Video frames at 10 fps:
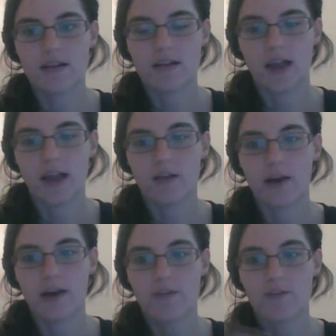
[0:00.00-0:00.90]
like
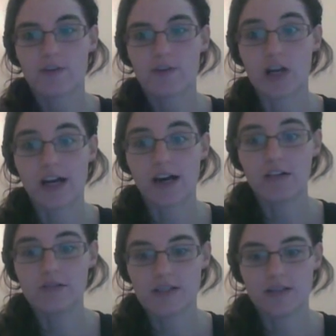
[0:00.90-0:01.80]
when I first start
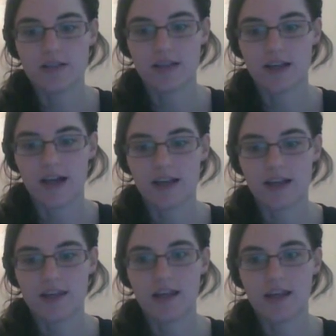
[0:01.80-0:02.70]
out, then I think it